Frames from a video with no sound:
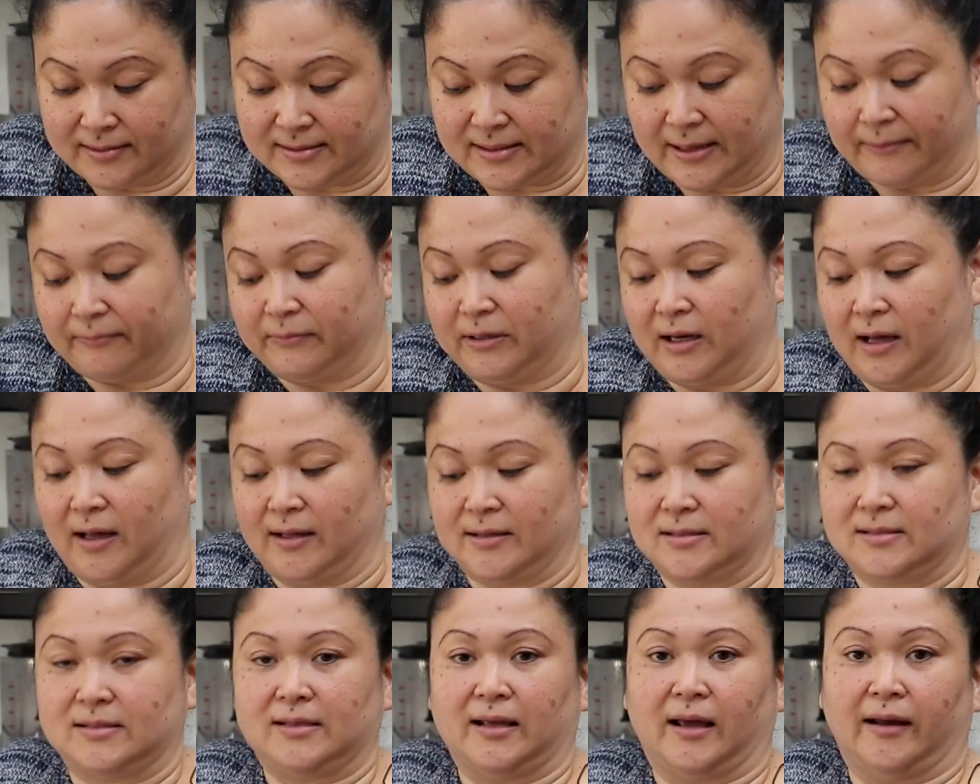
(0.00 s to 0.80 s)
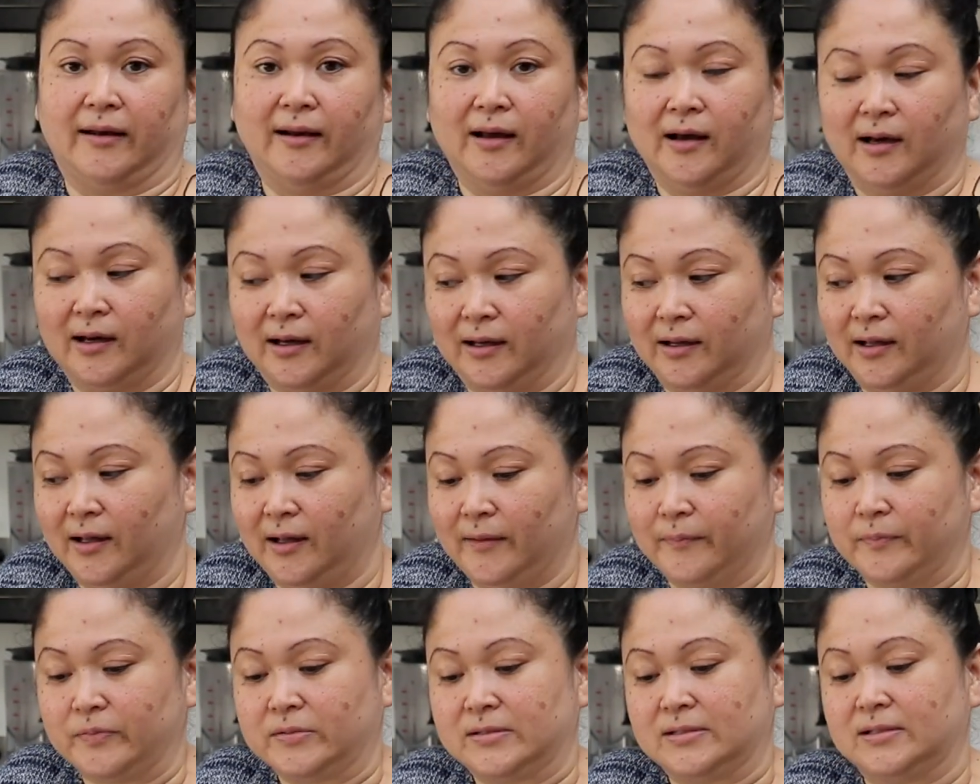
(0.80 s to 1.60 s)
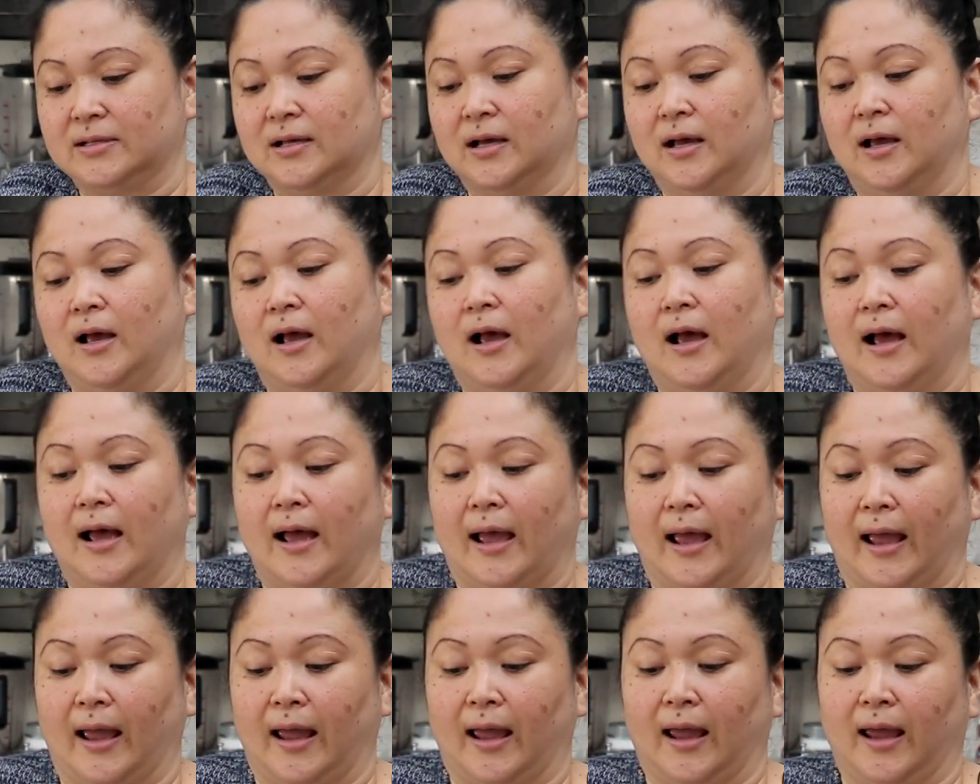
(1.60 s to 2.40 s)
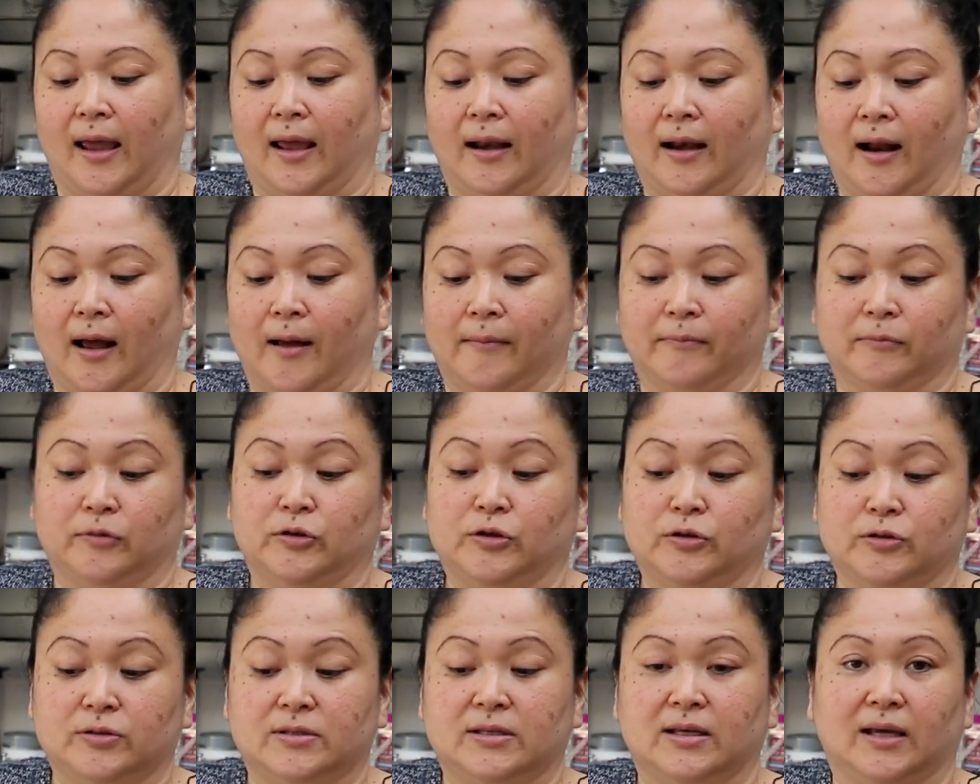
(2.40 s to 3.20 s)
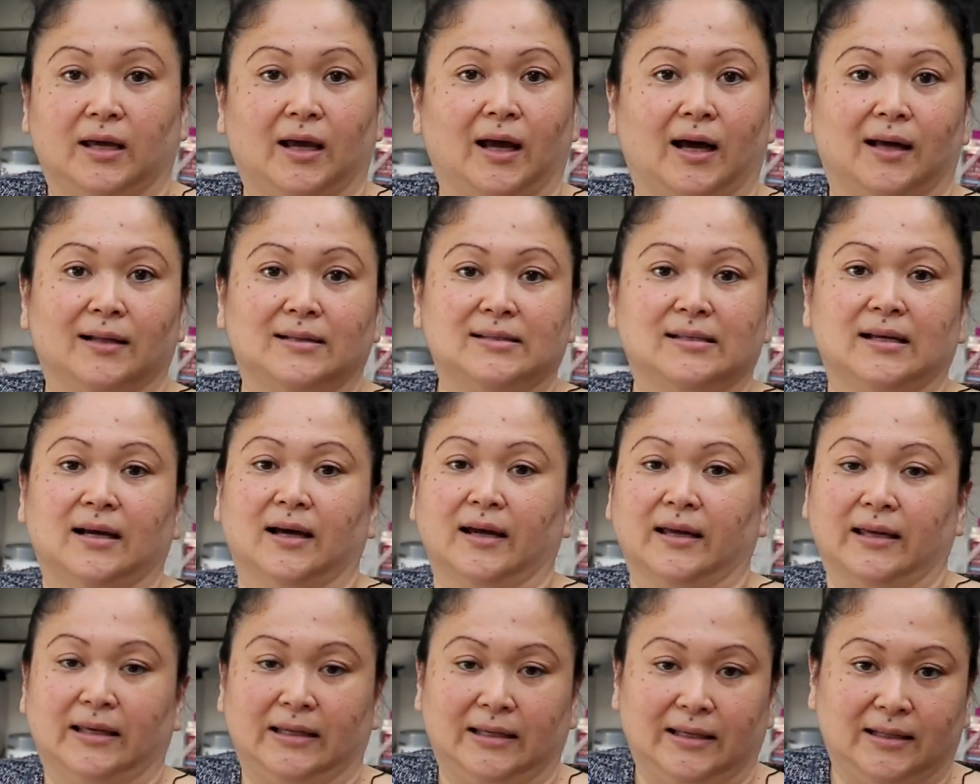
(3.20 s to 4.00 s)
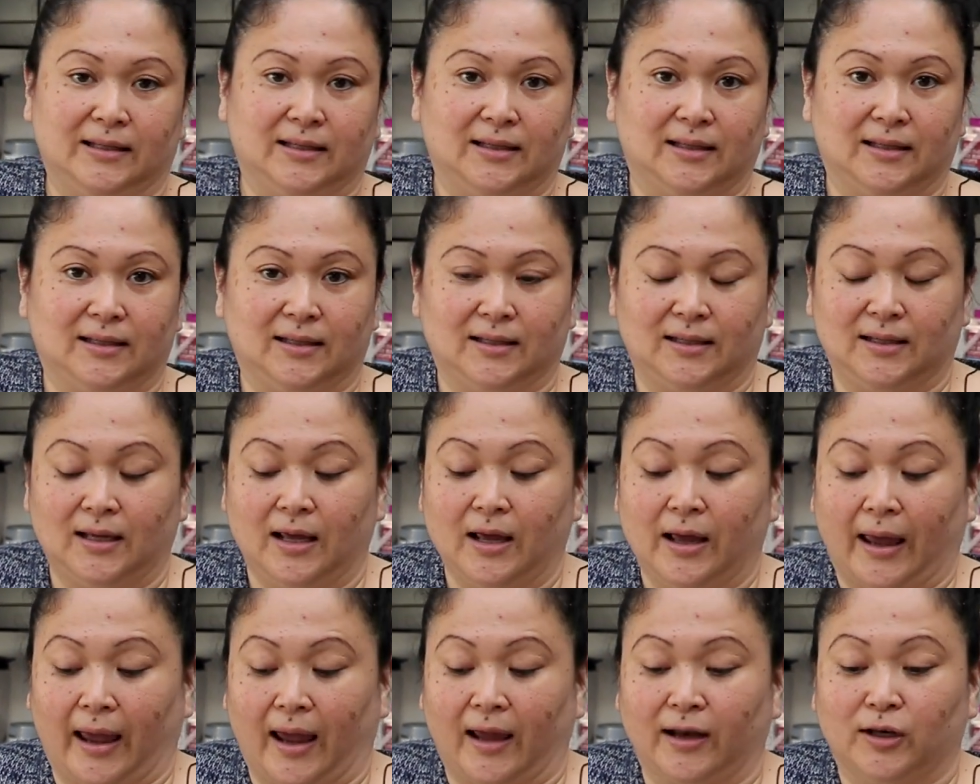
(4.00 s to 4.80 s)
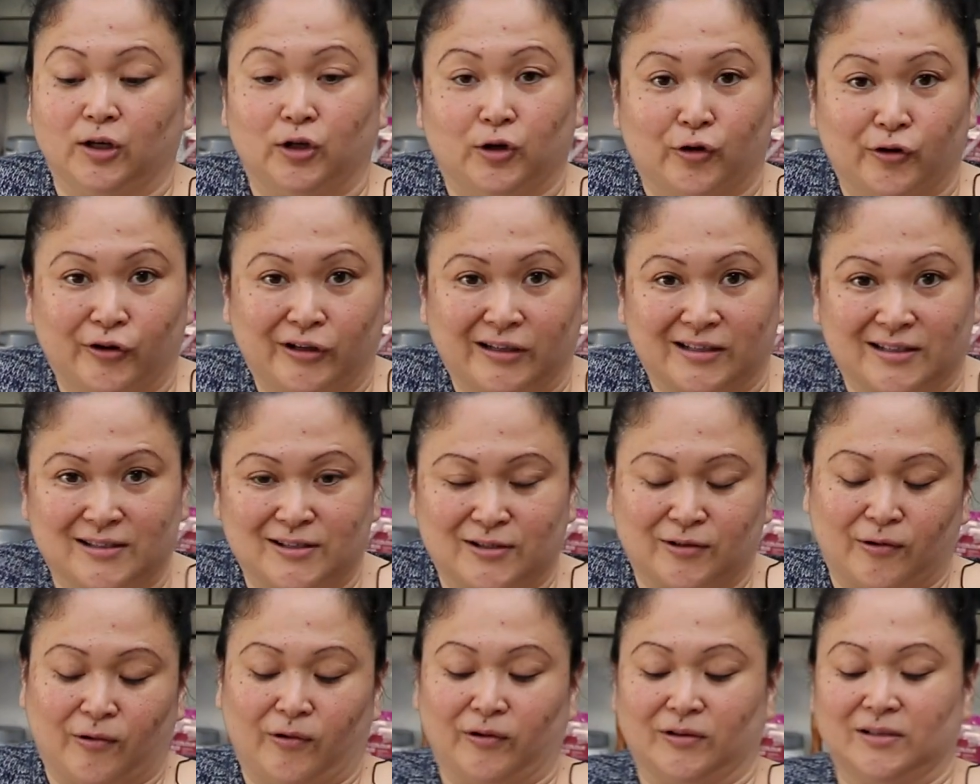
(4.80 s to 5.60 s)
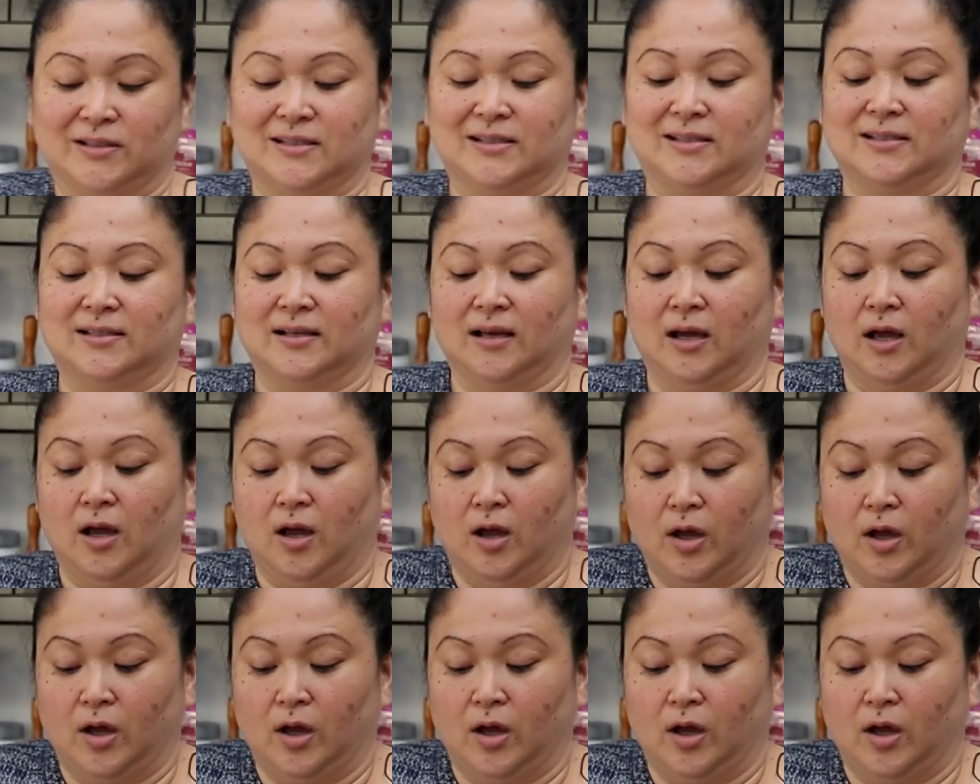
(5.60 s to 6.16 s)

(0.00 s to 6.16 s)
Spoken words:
some nuts and herbs, and I'm using a tahini and yogurt sauce.